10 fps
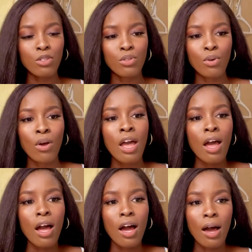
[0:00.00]
So
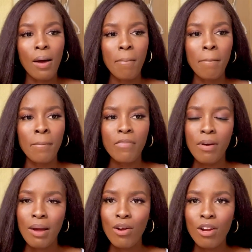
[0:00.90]

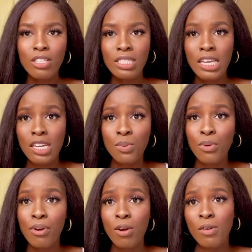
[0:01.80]
pharmacology textbook
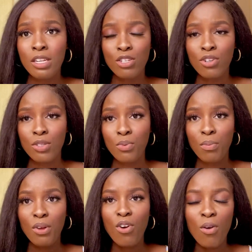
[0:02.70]
recommendations will
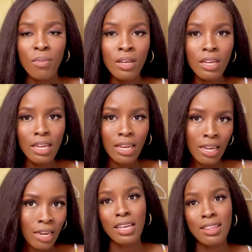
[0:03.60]
be coming
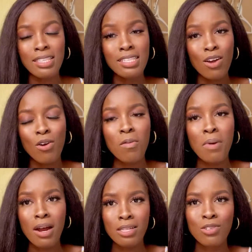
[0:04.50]
in the second
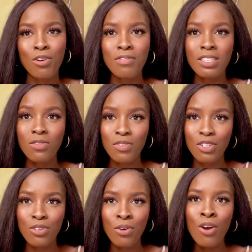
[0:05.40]
part of this
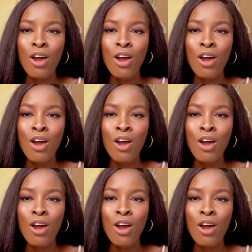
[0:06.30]
video